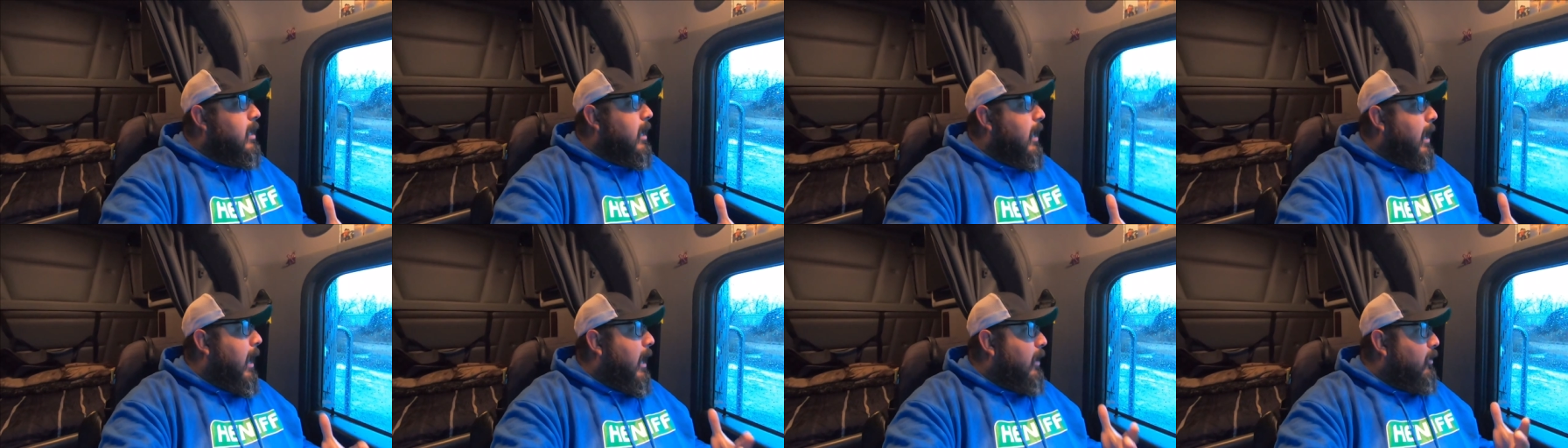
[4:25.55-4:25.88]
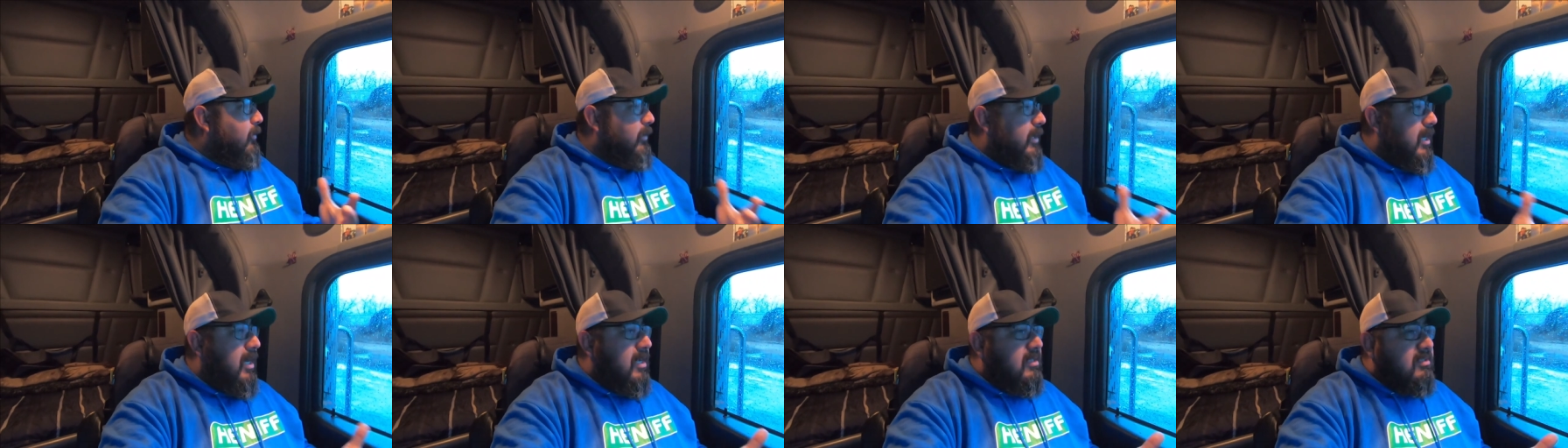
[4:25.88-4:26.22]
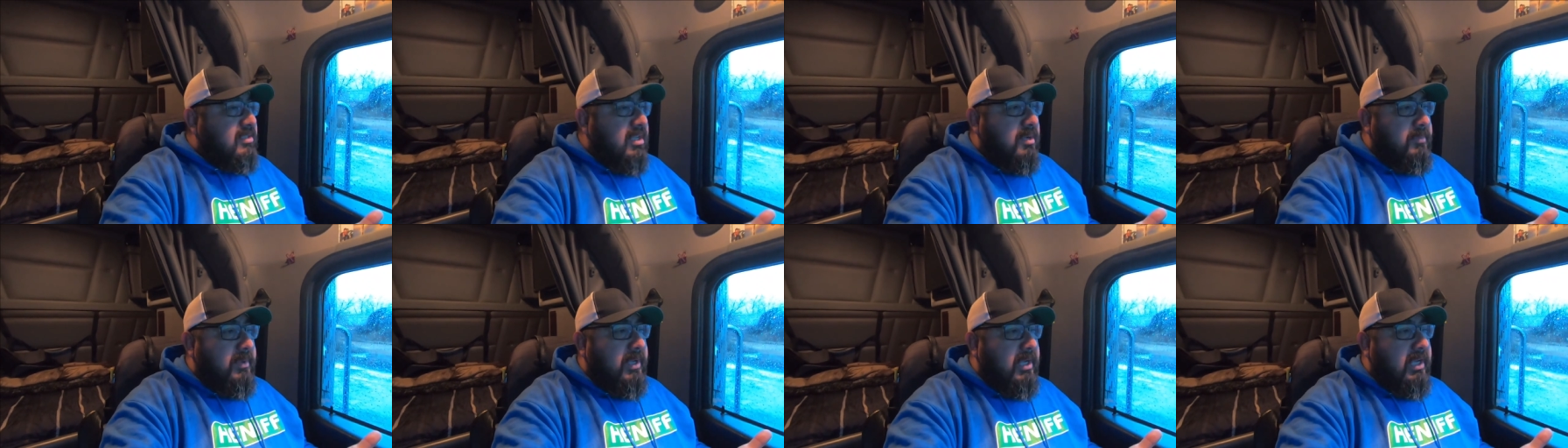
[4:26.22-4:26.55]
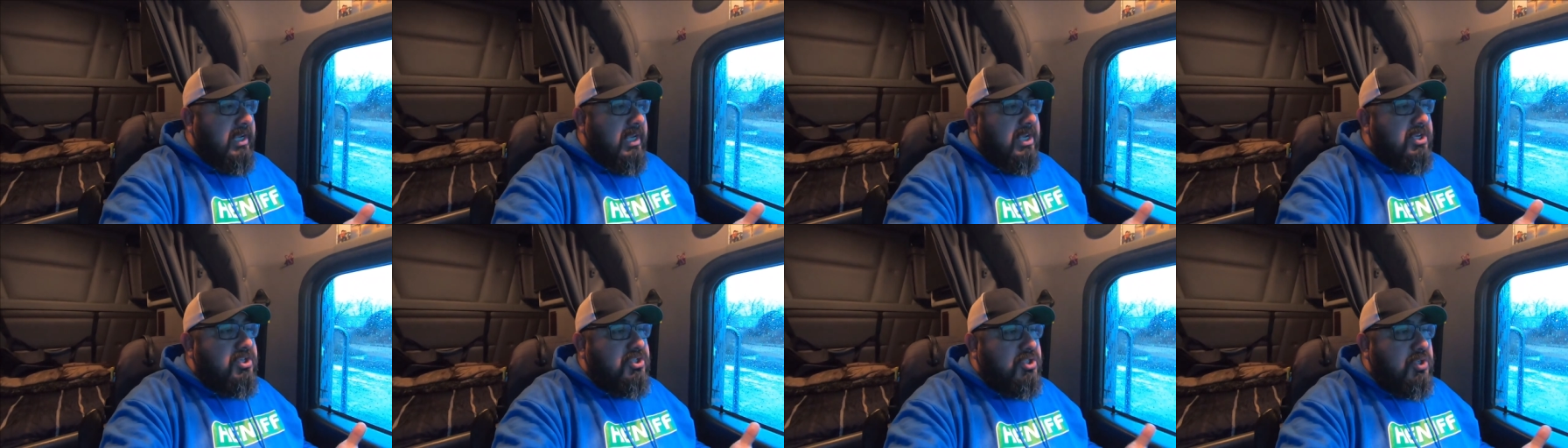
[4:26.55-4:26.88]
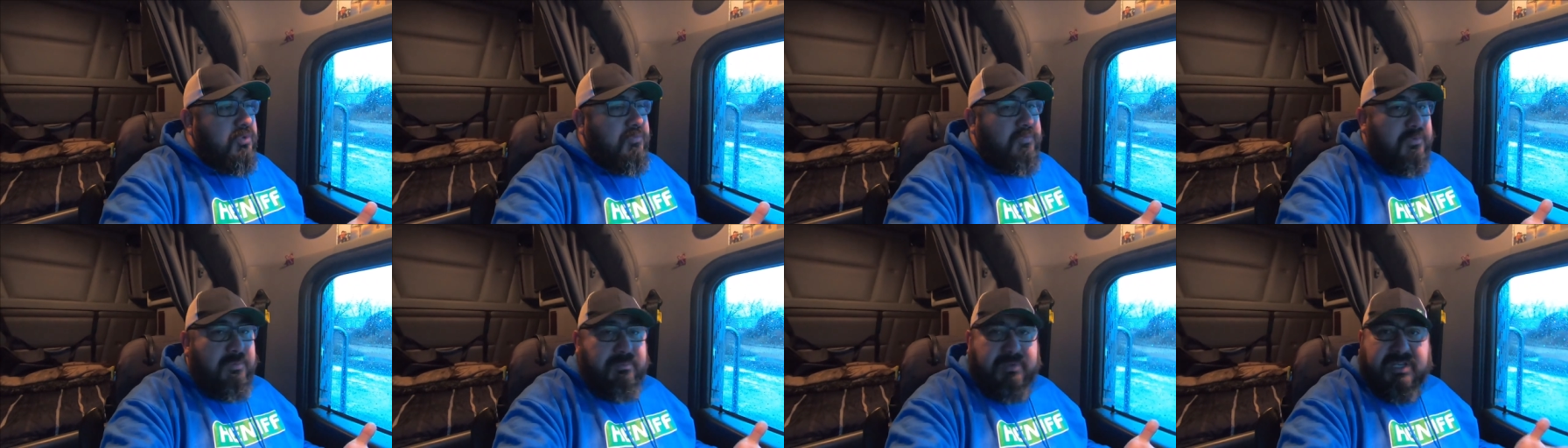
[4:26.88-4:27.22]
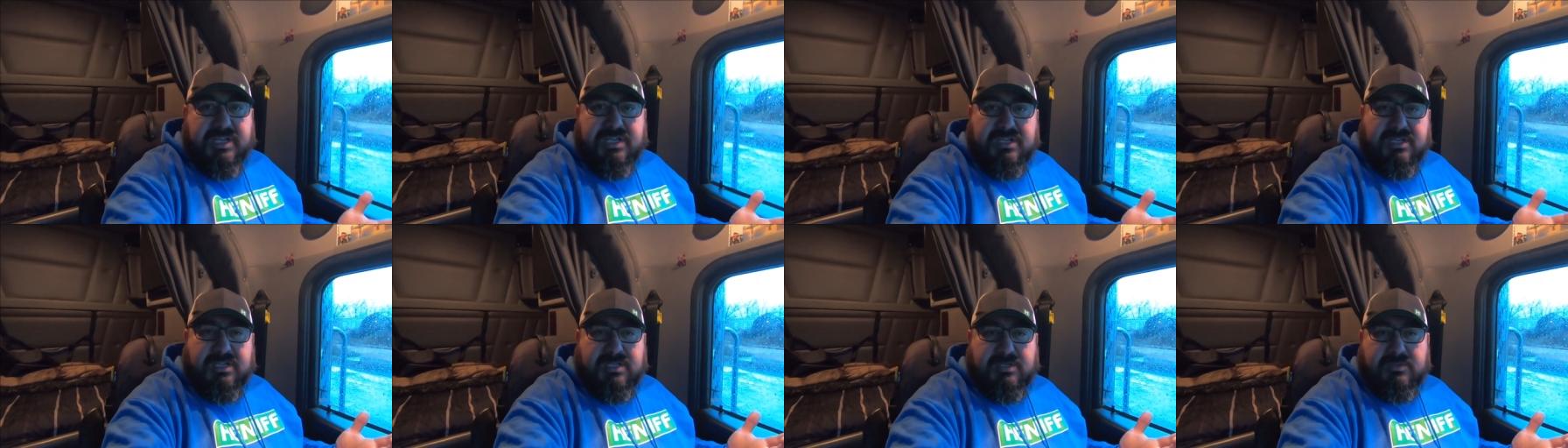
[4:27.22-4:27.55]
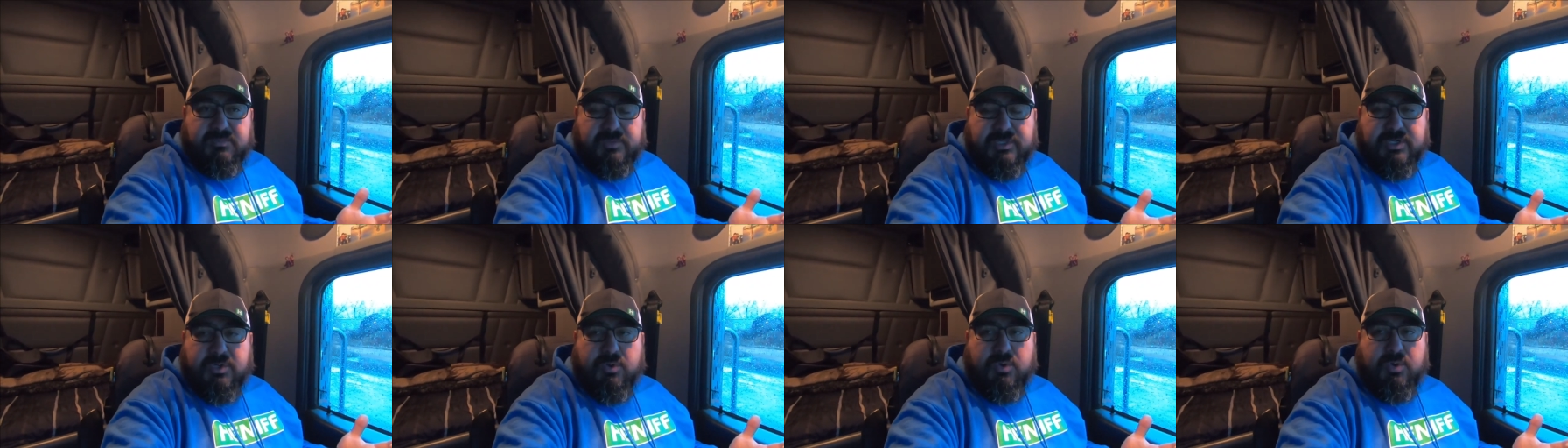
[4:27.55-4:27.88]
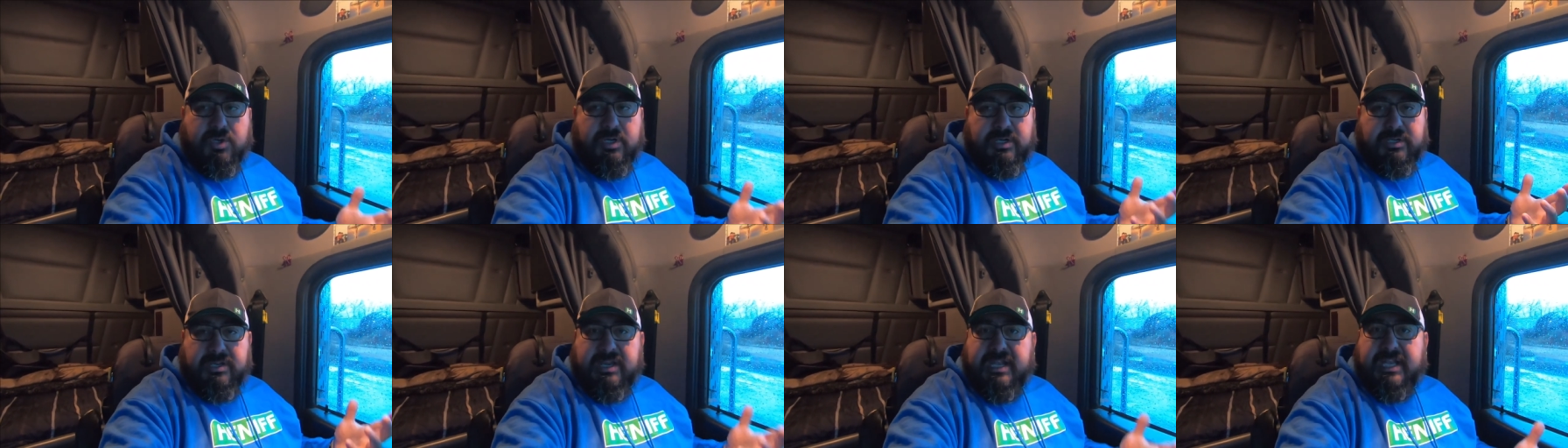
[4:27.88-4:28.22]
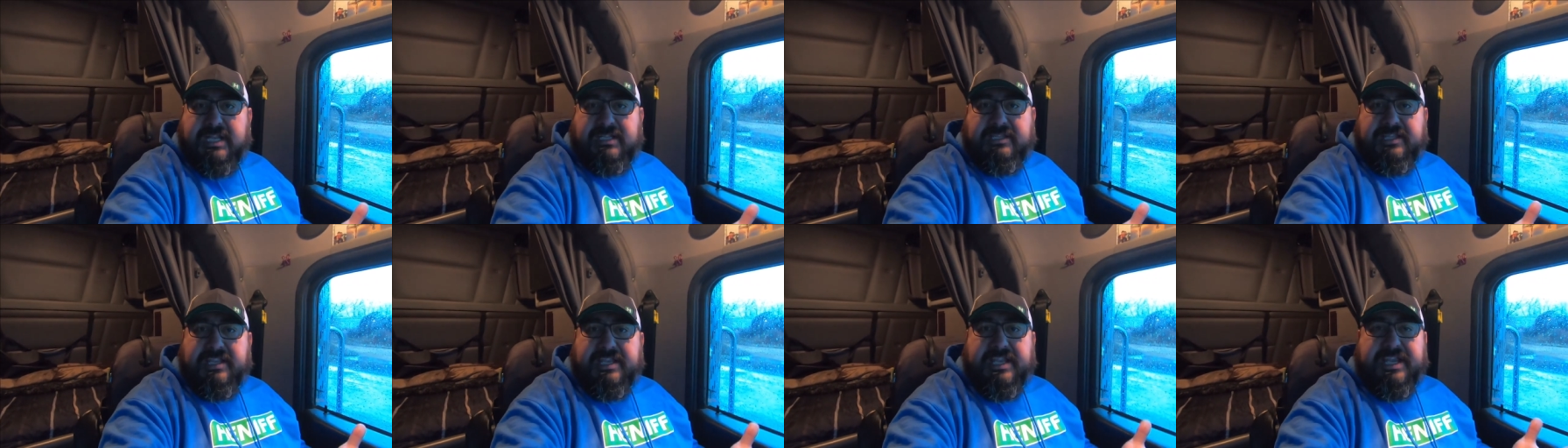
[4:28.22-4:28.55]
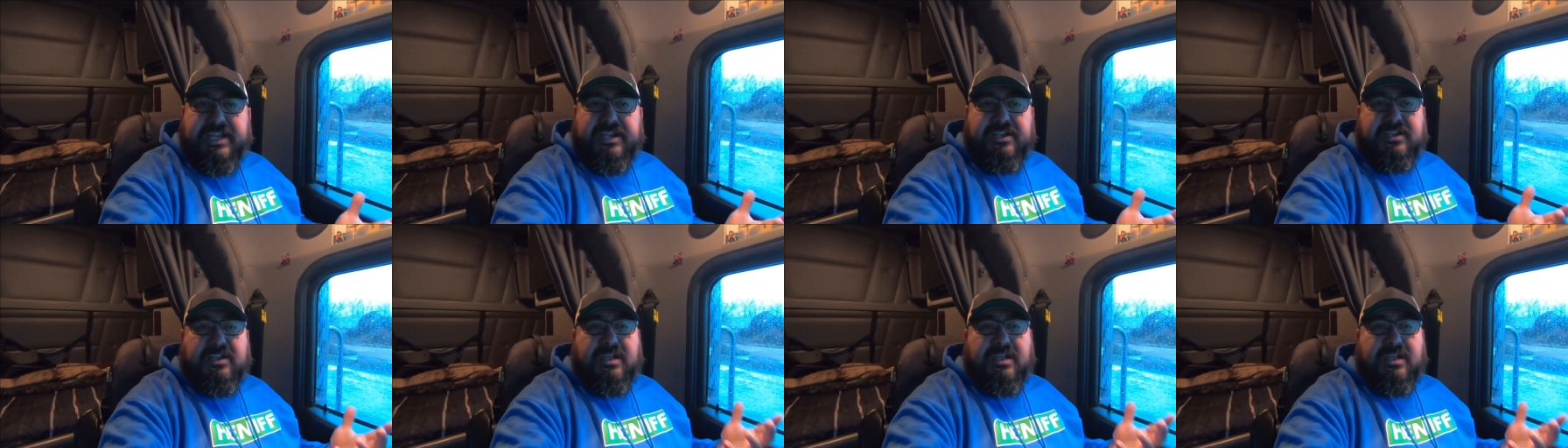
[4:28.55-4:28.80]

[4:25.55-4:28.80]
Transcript: I don't think it's going to be an issue for me to record anything here.